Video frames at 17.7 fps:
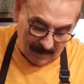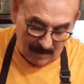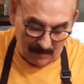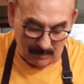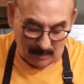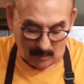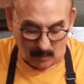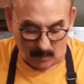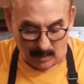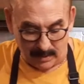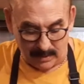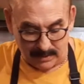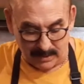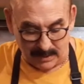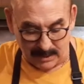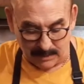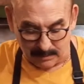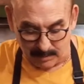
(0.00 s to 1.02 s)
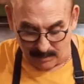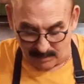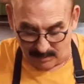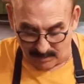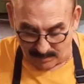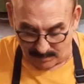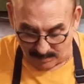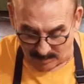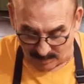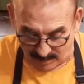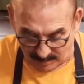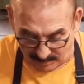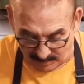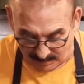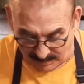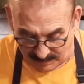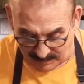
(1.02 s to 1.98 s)
Put 1 teaspoon of
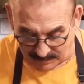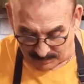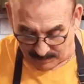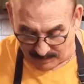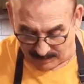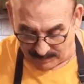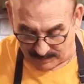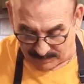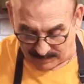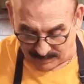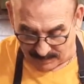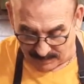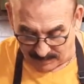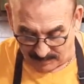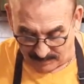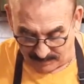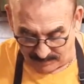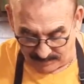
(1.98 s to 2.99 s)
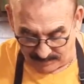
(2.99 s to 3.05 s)
pumpkin pie spice in there.